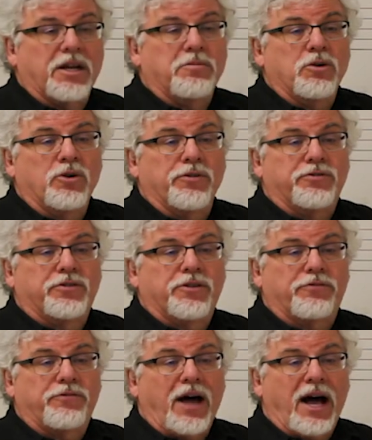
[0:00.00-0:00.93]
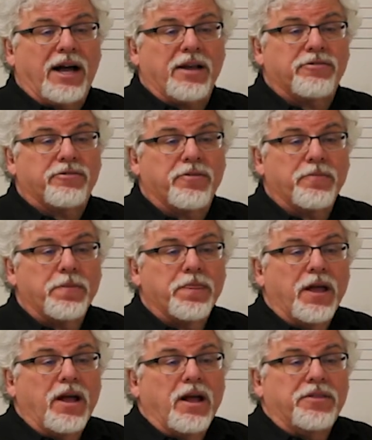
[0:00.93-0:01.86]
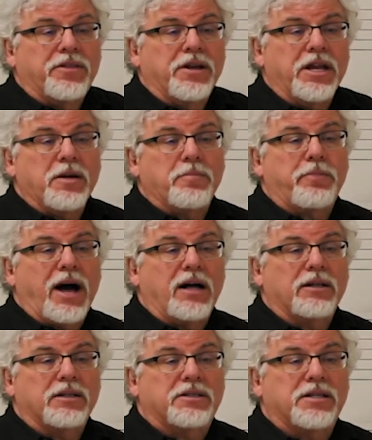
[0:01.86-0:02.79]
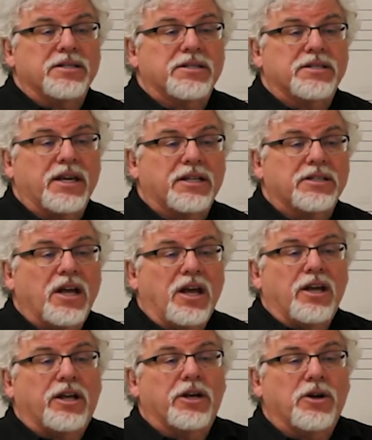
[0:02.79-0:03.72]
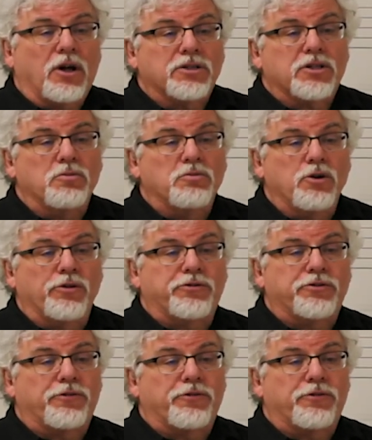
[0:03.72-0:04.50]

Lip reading: move to 5. The Neapolitan 6 can also move to